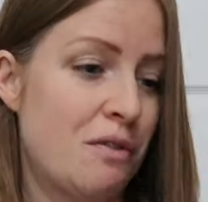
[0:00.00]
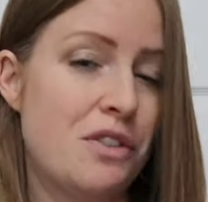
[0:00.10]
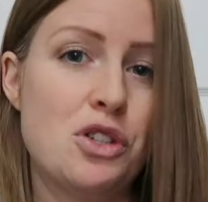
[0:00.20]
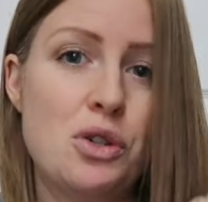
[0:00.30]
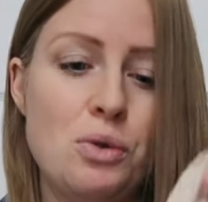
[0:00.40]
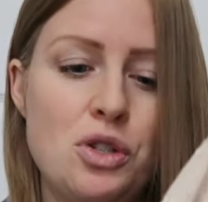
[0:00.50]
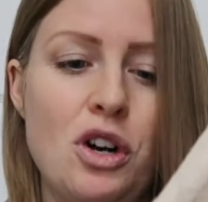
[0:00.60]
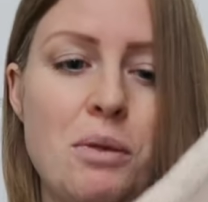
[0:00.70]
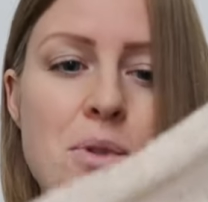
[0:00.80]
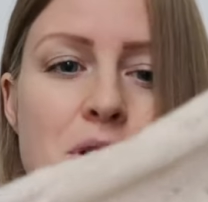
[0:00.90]
of the two
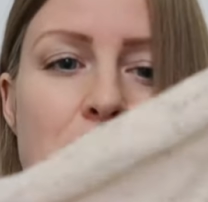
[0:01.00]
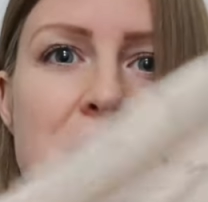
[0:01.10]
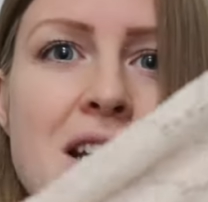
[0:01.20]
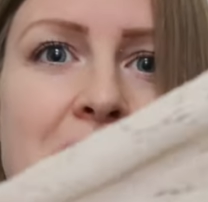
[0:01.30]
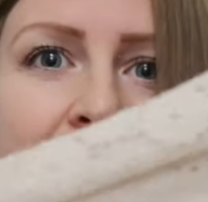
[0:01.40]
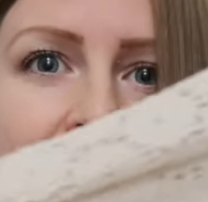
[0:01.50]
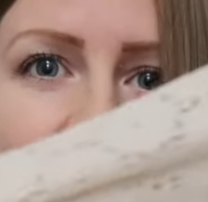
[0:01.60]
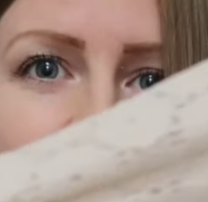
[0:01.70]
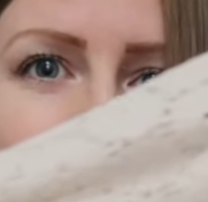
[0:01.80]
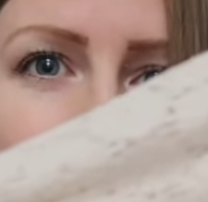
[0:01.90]
tops. So it's a
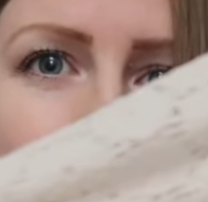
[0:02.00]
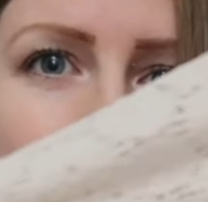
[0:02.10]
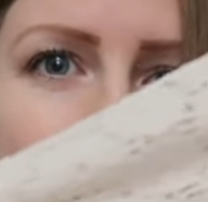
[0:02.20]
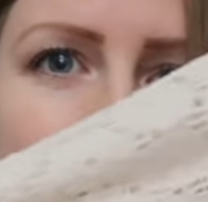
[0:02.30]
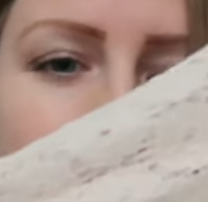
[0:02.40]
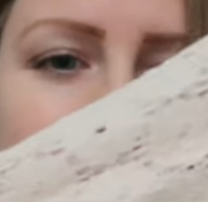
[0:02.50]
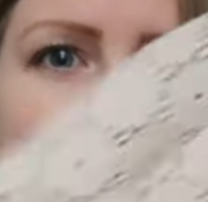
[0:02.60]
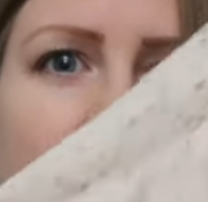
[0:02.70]
netted shoulder,